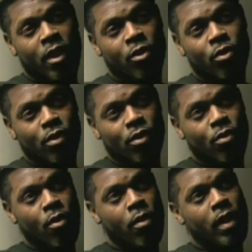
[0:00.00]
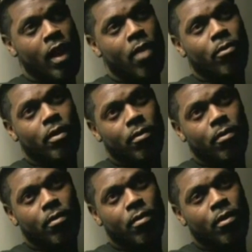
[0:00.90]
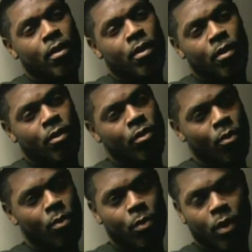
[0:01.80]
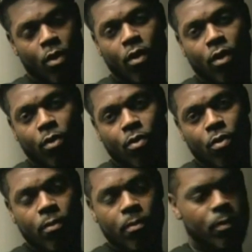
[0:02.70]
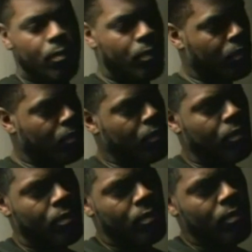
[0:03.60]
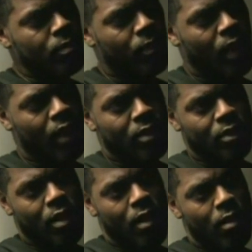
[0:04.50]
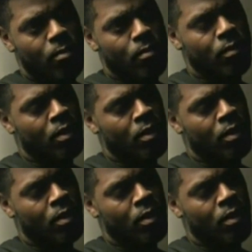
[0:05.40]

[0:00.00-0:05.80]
Interesting story, that one. We were going through, at the time,